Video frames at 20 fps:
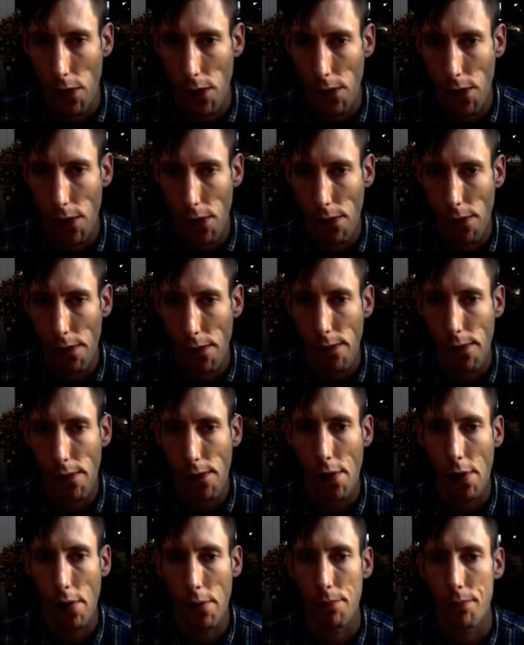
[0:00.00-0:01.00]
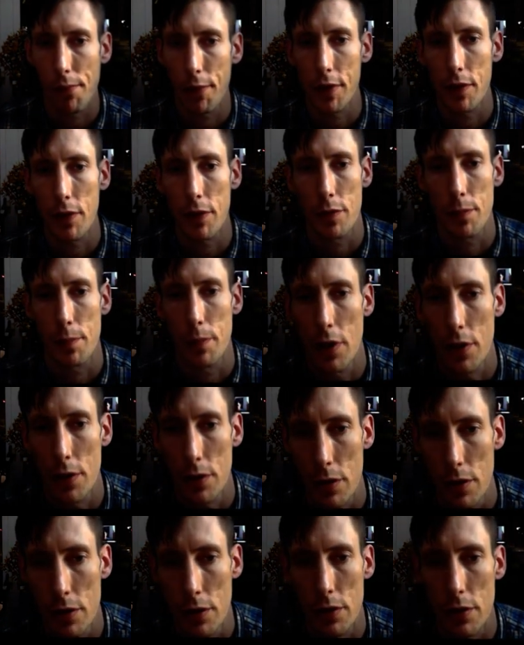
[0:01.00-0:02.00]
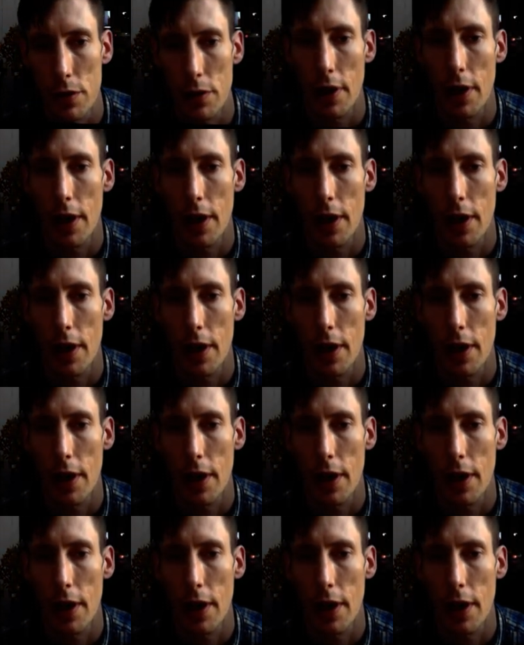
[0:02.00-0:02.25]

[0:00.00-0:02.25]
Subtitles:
Hopefully this person's